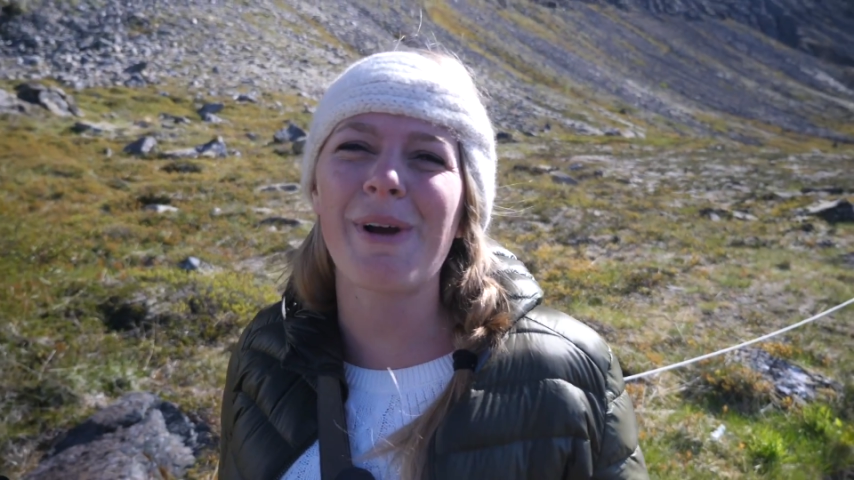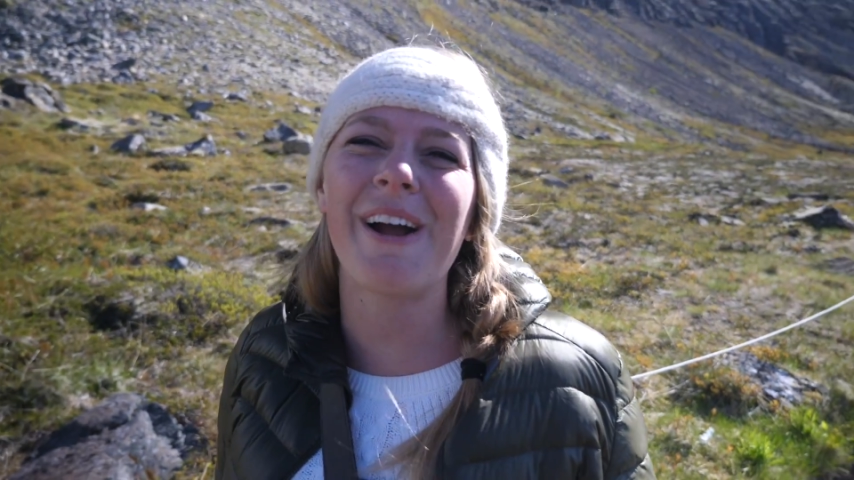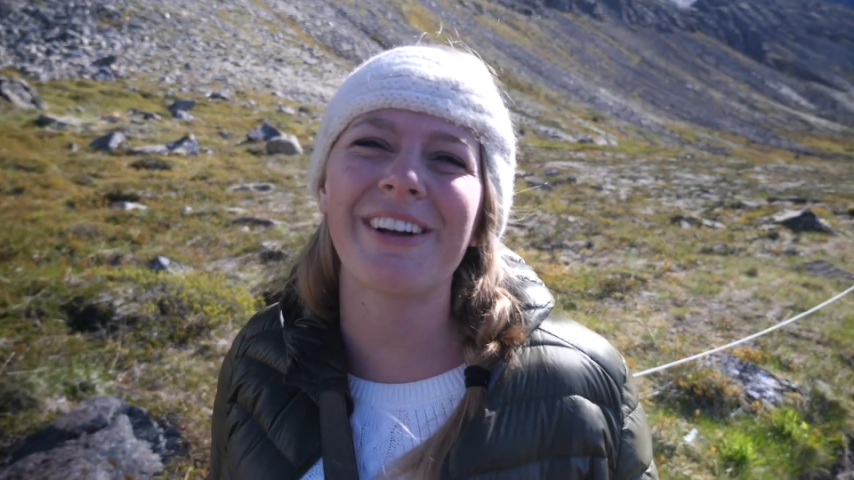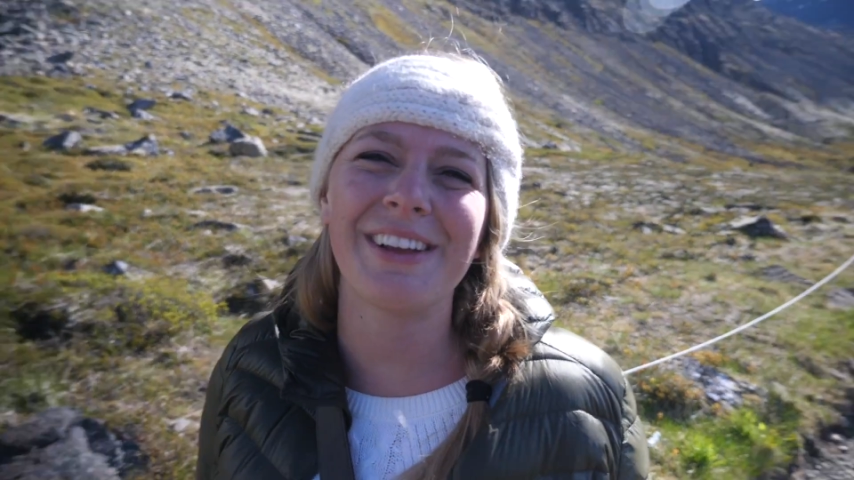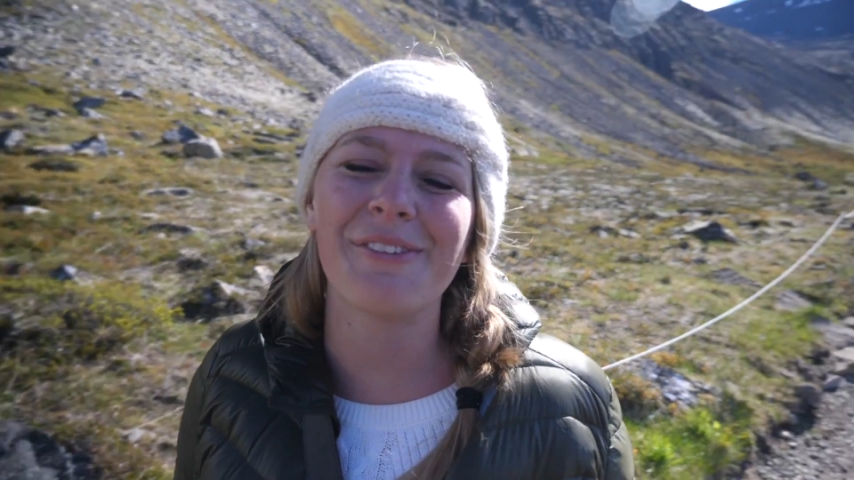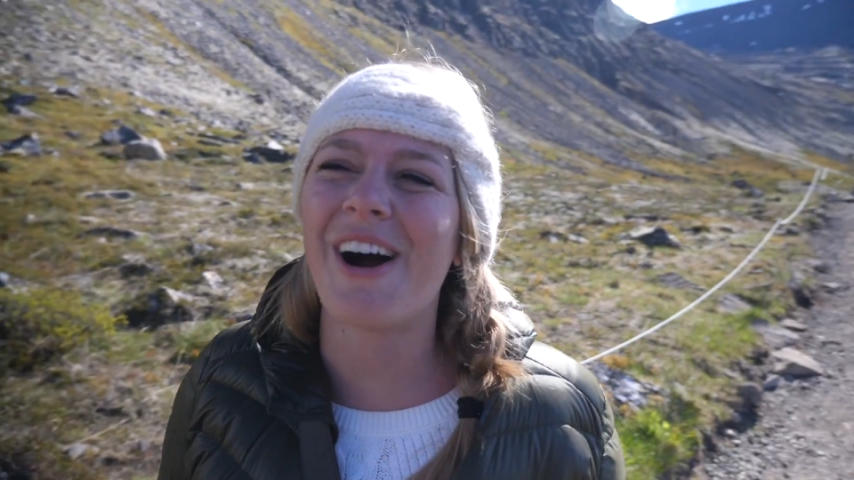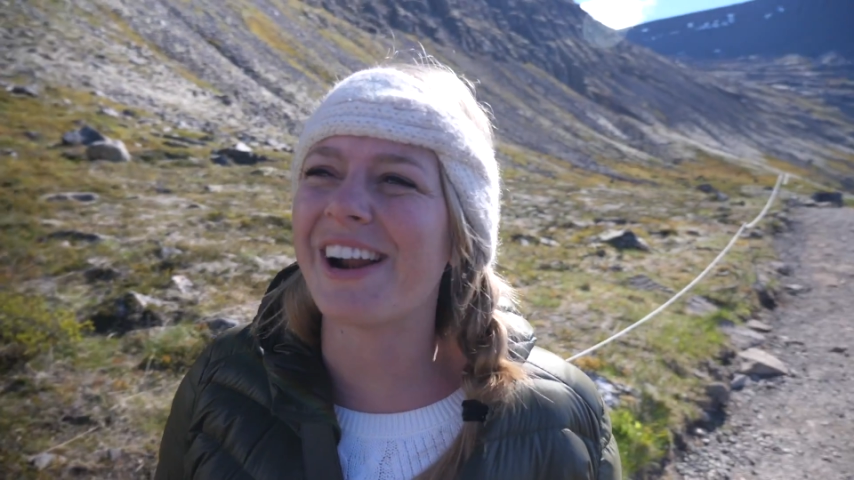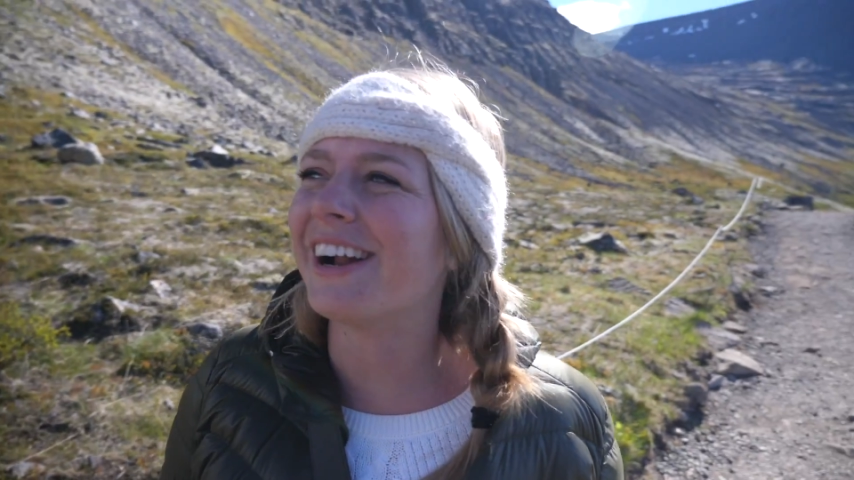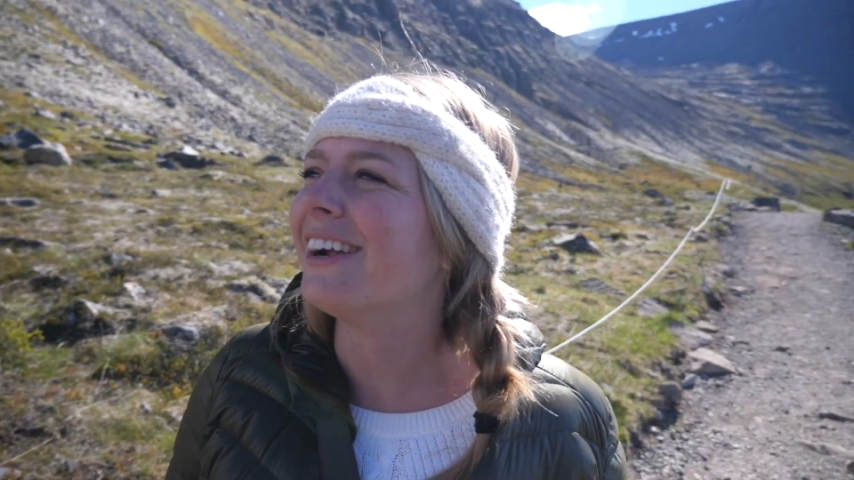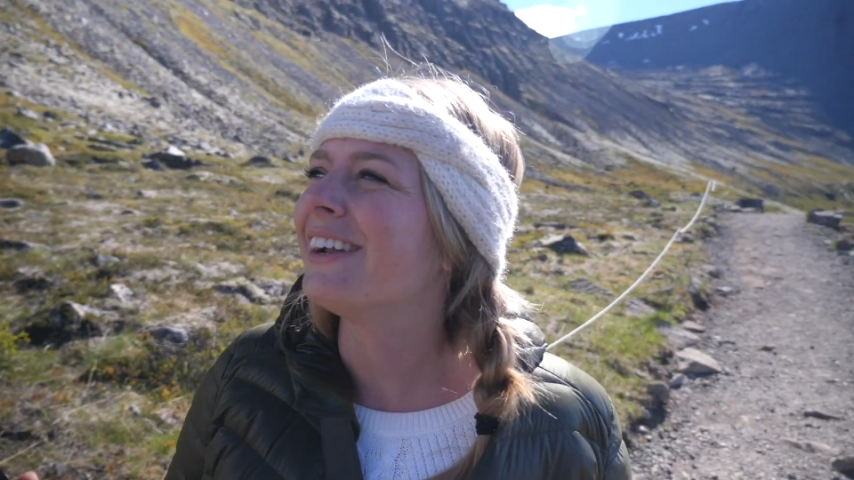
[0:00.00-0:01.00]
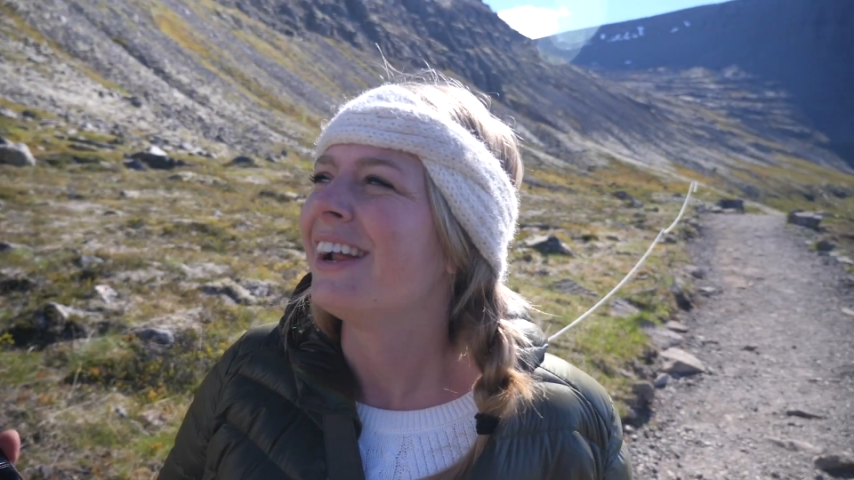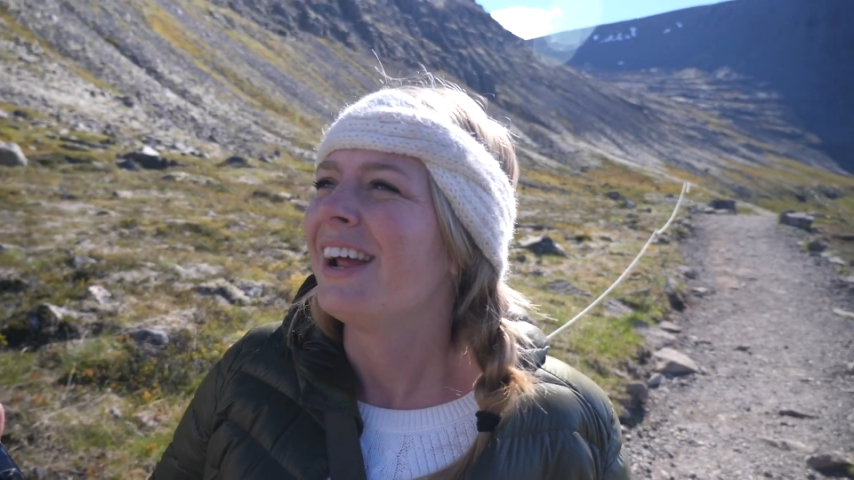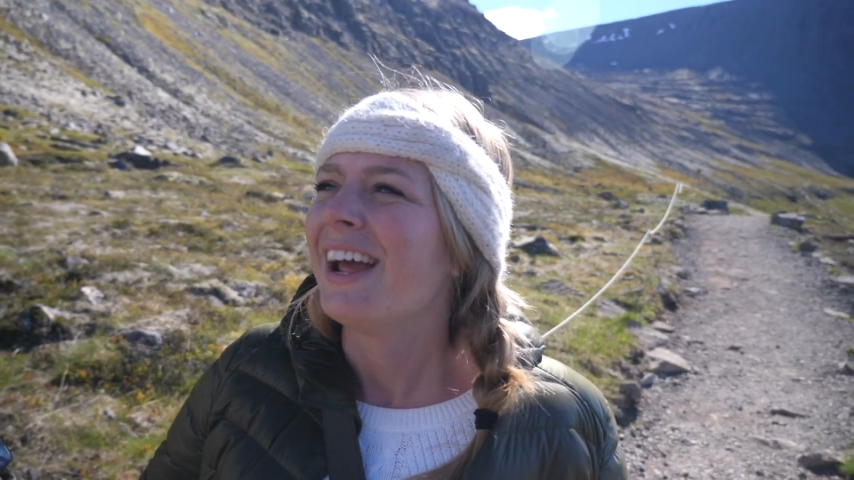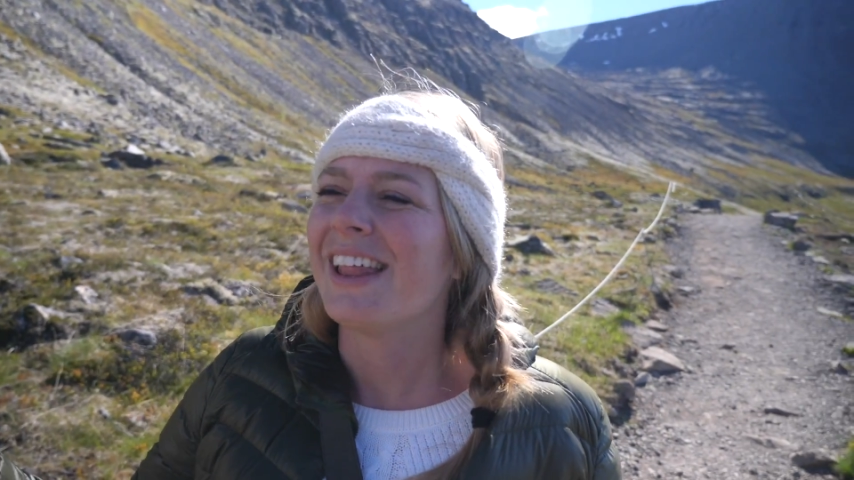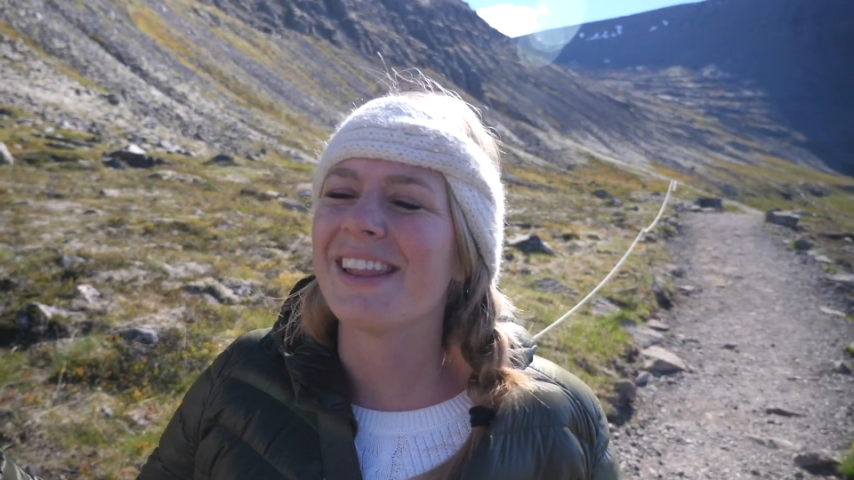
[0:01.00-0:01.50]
sparkling water, and